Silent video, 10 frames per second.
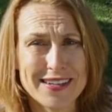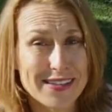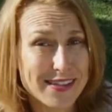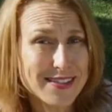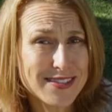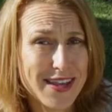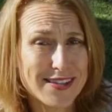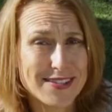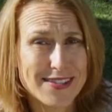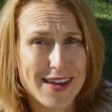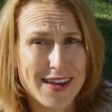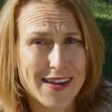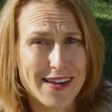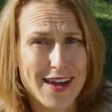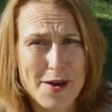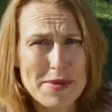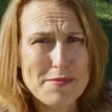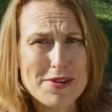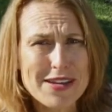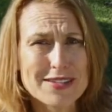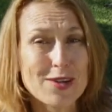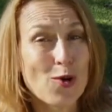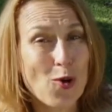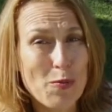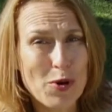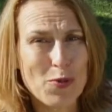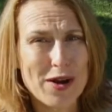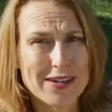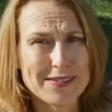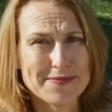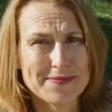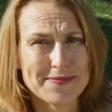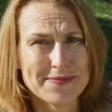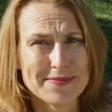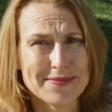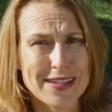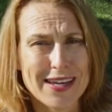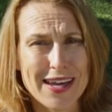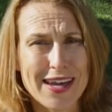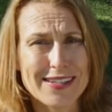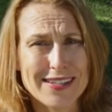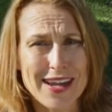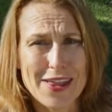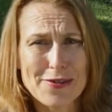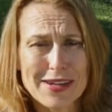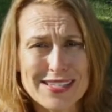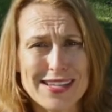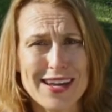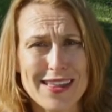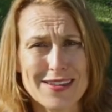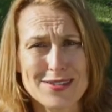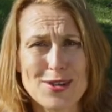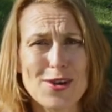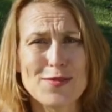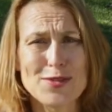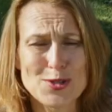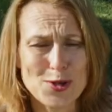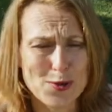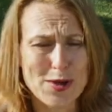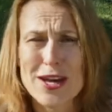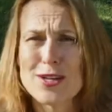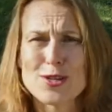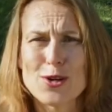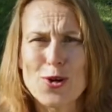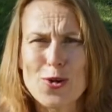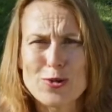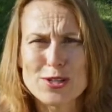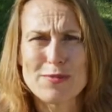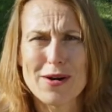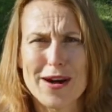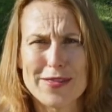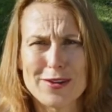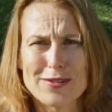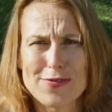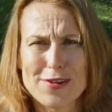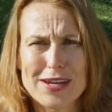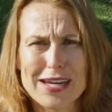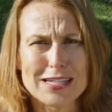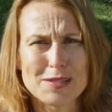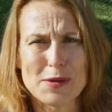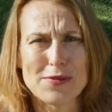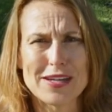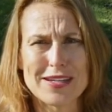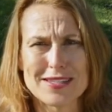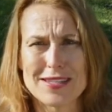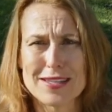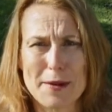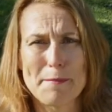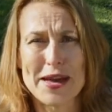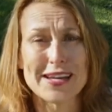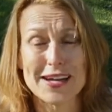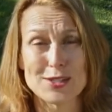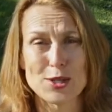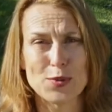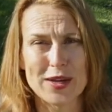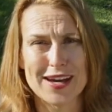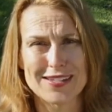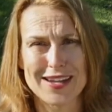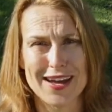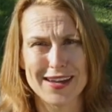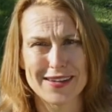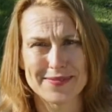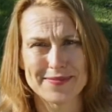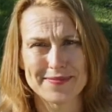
In this sense, our memory is a corporate one. And gathering together serves to call to mind those very experiences that make us who we are today.